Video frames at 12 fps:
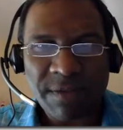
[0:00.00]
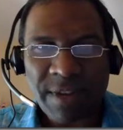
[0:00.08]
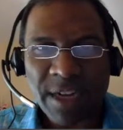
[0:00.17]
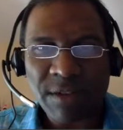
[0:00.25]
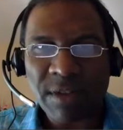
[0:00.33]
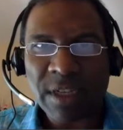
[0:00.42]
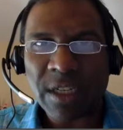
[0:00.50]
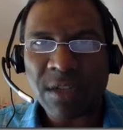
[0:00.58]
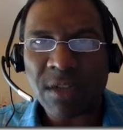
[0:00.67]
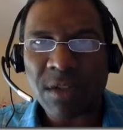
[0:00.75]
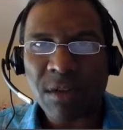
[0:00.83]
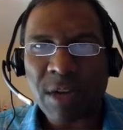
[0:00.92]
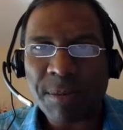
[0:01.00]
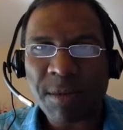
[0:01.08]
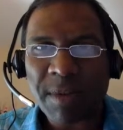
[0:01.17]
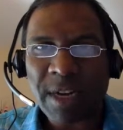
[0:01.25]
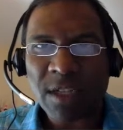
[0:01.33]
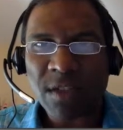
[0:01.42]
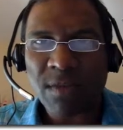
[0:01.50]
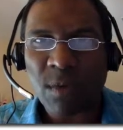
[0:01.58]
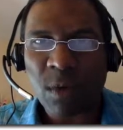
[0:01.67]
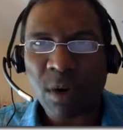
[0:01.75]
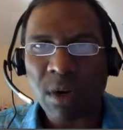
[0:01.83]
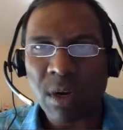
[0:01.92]
Factory is to optimize
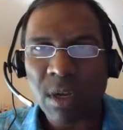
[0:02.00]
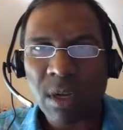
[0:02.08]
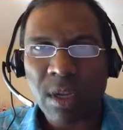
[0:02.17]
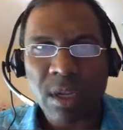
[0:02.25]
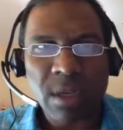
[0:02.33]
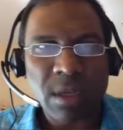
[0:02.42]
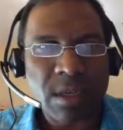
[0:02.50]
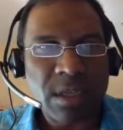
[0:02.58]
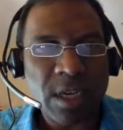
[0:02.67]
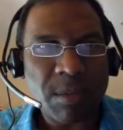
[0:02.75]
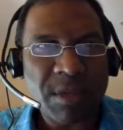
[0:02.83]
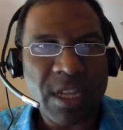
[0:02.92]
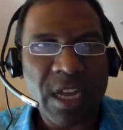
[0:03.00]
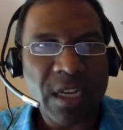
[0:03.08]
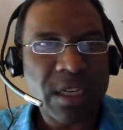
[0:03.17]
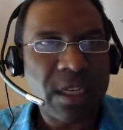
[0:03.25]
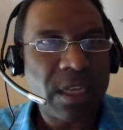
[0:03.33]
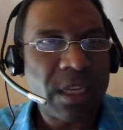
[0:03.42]
for dumb luck